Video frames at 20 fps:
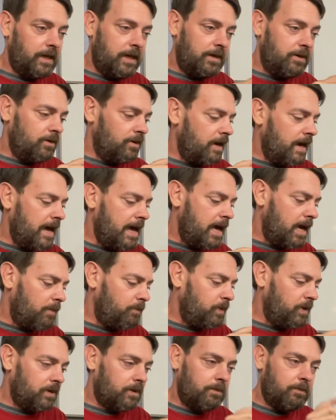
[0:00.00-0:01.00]
in your
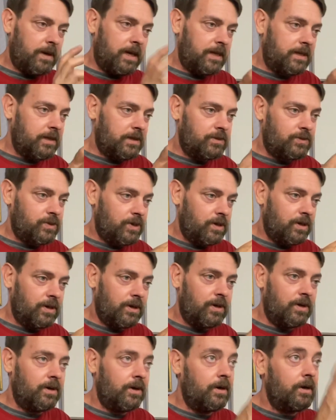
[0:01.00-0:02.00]
app, you can make it
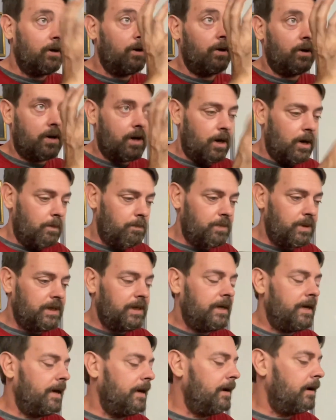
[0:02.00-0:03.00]
turn and look up and
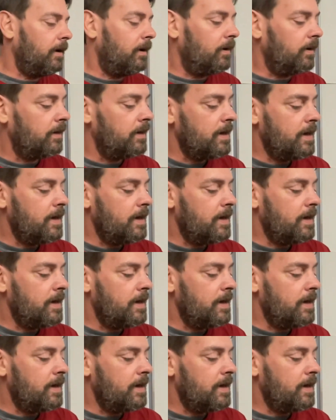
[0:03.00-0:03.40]
down.